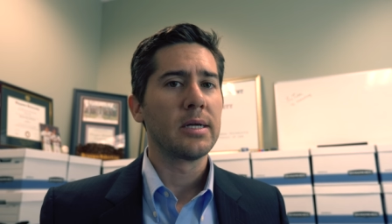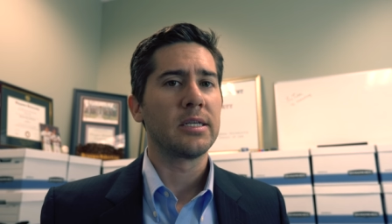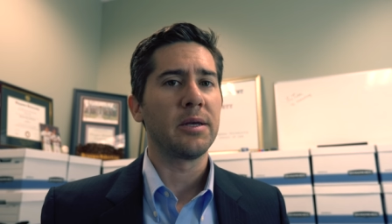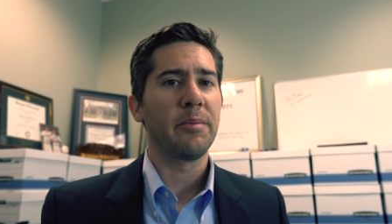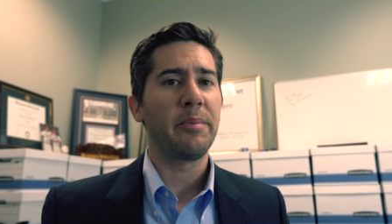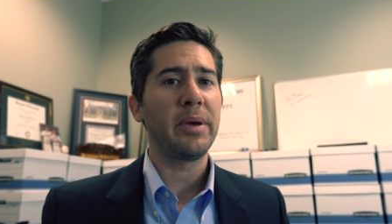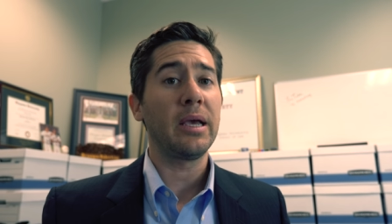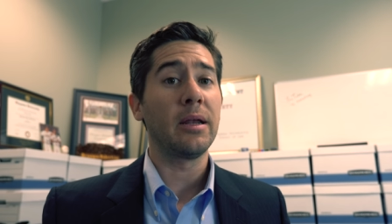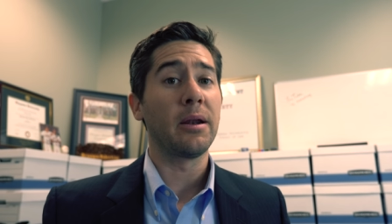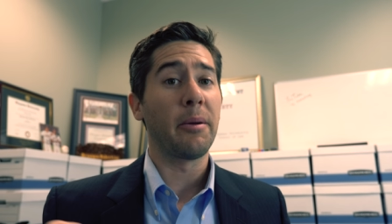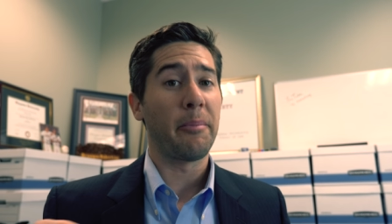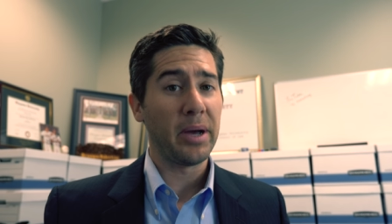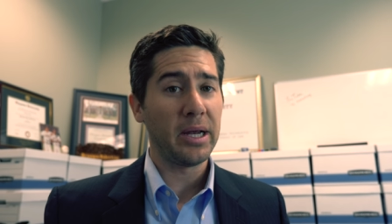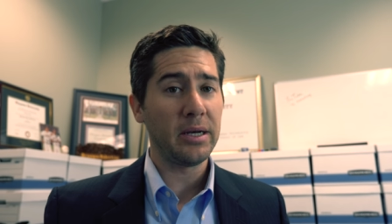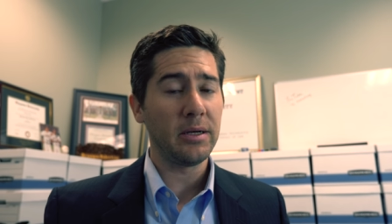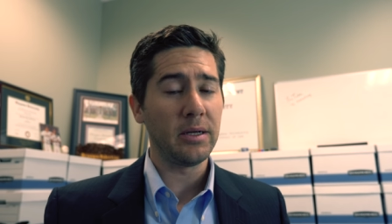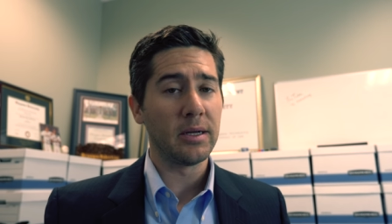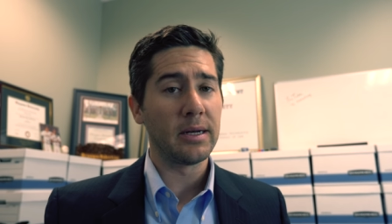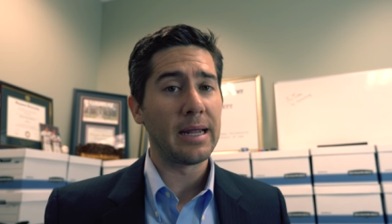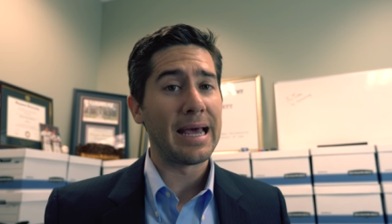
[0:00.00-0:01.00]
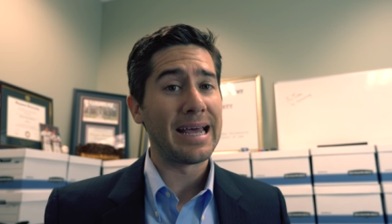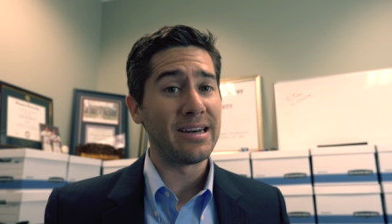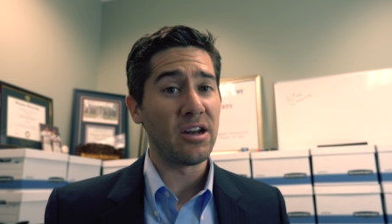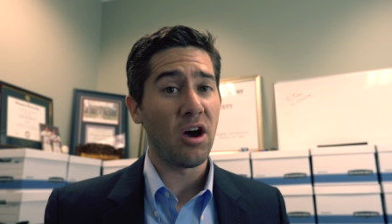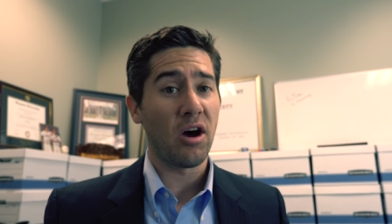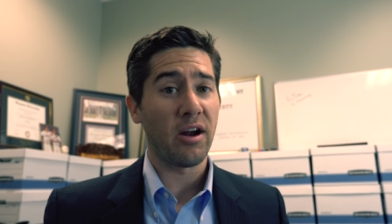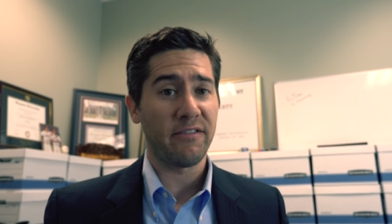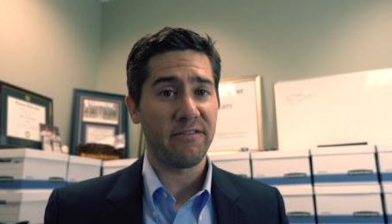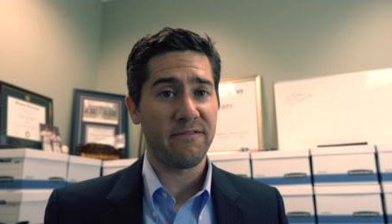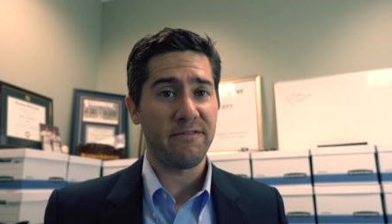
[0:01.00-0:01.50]
to be an opinion and
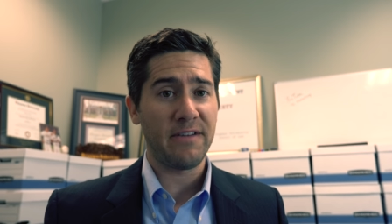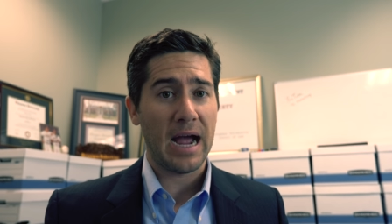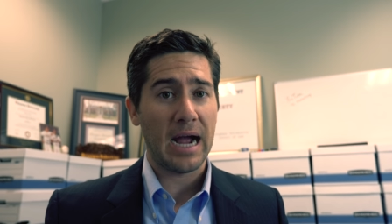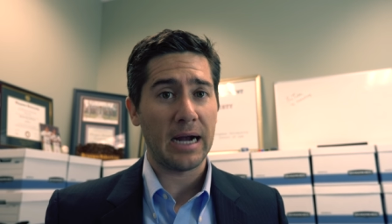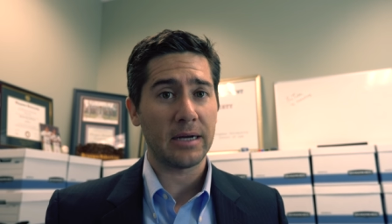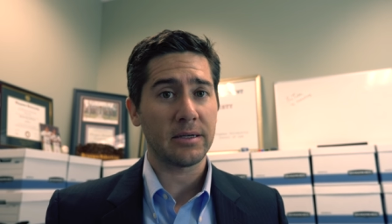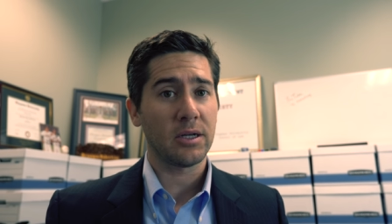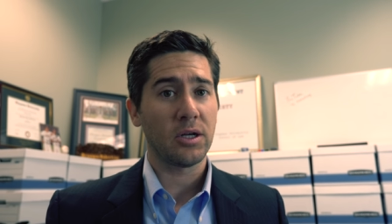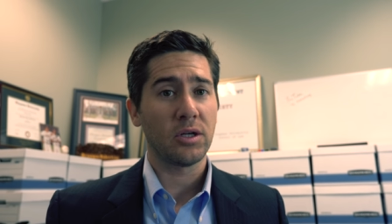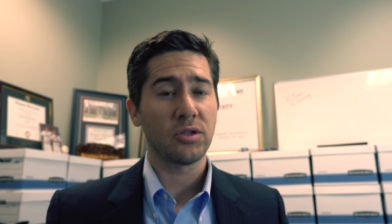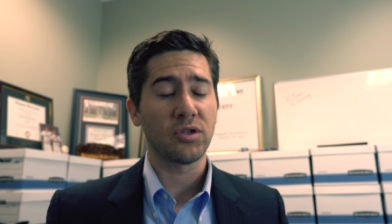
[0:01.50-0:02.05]
not a fact.